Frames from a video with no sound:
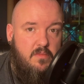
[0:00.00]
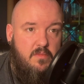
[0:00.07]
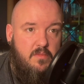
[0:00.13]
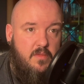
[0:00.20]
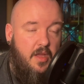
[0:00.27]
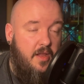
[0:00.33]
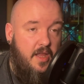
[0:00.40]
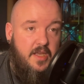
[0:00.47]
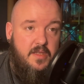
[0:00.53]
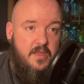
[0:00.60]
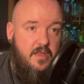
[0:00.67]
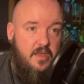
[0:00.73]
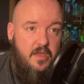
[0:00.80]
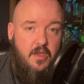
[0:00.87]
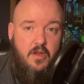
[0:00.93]
Like, that,
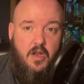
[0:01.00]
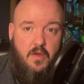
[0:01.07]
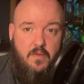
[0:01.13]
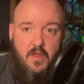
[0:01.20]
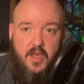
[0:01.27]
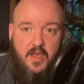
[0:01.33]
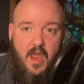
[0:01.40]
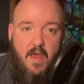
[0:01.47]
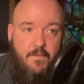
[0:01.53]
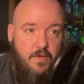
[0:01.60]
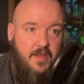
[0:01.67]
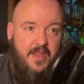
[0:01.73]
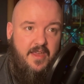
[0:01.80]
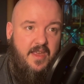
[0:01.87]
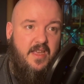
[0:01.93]
you know, like
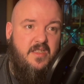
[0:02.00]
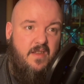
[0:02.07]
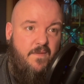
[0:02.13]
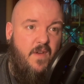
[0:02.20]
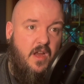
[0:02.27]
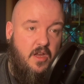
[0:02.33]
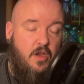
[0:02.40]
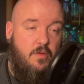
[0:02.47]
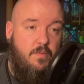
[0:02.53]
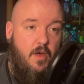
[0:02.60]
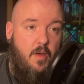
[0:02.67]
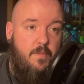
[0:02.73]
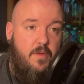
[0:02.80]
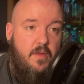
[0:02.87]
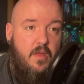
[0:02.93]
everything gets a Funko
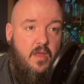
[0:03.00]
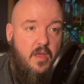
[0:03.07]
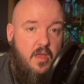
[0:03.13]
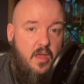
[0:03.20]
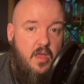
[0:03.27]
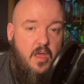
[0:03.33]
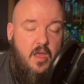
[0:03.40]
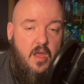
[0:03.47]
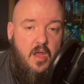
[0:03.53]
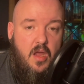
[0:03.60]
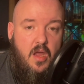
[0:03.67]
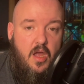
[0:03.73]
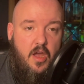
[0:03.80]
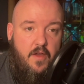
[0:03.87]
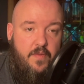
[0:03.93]
Pop.
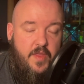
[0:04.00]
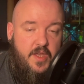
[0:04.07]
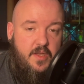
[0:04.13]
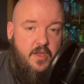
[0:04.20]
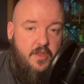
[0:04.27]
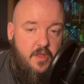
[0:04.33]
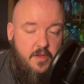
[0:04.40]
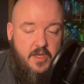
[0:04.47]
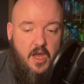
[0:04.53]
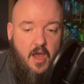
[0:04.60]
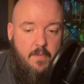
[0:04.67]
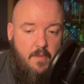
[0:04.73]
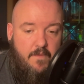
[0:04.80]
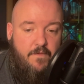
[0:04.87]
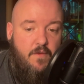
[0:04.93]
At the, at the
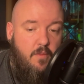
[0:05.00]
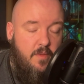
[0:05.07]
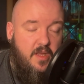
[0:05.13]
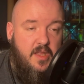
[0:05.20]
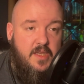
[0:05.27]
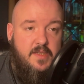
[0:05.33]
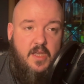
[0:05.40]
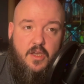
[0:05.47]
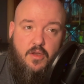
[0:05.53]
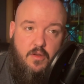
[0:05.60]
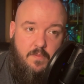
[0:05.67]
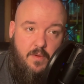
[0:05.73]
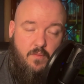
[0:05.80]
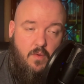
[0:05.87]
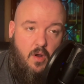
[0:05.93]
time I'm filming this, I could
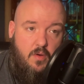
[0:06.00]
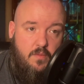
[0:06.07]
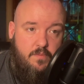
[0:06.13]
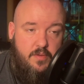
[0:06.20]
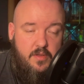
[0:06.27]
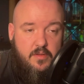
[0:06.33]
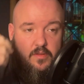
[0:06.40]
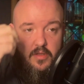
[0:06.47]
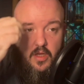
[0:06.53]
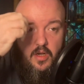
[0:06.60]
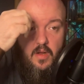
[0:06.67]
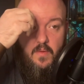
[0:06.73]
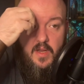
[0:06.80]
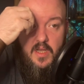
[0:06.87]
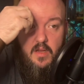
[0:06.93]
be wrong, but you
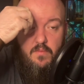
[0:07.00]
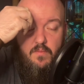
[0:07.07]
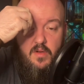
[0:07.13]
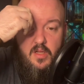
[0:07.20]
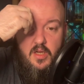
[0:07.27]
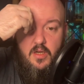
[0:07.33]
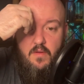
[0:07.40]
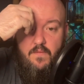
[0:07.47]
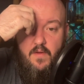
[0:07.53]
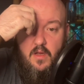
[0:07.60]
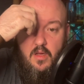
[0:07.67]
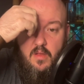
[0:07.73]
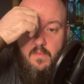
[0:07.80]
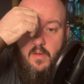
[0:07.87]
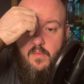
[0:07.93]
know, I don't really do
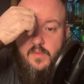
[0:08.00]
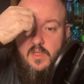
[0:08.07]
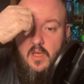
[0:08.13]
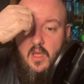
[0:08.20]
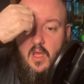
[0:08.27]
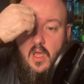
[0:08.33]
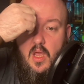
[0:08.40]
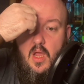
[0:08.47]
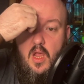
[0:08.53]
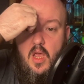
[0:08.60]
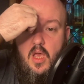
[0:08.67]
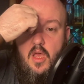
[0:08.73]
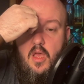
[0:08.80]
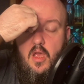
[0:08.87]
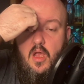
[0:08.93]
Funko Pops.
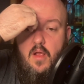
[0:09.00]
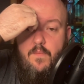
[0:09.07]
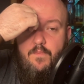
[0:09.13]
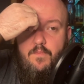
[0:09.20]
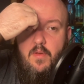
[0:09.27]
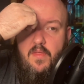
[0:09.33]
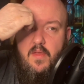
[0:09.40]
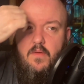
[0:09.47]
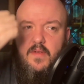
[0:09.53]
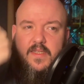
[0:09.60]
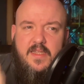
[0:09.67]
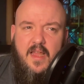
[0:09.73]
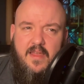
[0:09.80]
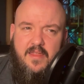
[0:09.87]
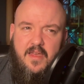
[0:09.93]
But there is
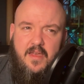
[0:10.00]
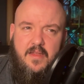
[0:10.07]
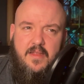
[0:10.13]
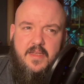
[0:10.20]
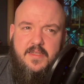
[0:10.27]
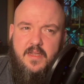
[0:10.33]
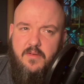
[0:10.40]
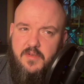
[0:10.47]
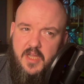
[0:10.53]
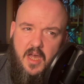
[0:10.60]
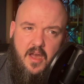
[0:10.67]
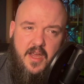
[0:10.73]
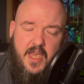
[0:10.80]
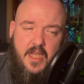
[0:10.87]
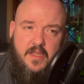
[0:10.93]
nothing. There's no
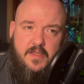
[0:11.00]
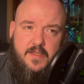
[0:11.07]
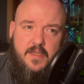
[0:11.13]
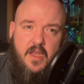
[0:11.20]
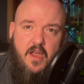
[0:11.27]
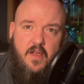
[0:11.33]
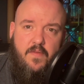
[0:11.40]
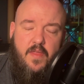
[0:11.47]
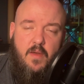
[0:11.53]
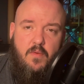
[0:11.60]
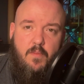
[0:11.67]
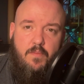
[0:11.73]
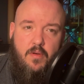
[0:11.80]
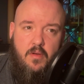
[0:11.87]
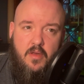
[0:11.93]
tie ins. There were
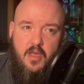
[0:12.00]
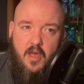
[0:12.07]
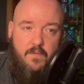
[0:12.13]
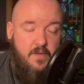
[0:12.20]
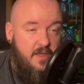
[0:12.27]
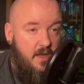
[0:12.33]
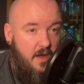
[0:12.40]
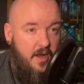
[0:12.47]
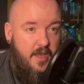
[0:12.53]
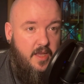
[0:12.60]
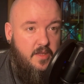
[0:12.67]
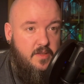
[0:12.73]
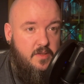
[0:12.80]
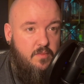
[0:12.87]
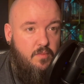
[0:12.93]
book cover tie
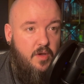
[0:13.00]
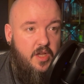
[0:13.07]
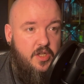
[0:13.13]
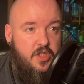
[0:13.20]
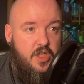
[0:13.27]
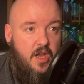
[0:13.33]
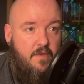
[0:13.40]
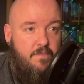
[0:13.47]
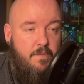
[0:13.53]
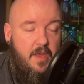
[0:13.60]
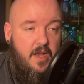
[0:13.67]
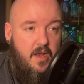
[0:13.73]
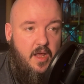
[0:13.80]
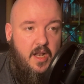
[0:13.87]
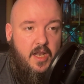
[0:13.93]
ins, which have
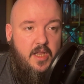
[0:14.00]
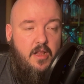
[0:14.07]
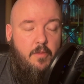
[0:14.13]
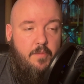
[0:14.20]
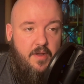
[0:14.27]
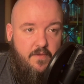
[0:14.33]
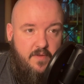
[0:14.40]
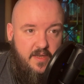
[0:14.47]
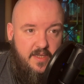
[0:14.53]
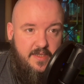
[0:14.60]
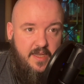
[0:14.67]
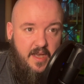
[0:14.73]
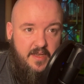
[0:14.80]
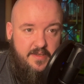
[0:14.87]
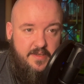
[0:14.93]
been a little bit of a
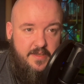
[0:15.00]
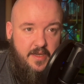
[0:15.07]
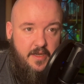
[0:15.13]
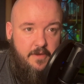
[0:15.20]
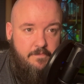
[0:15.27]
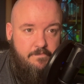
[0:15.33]
disaster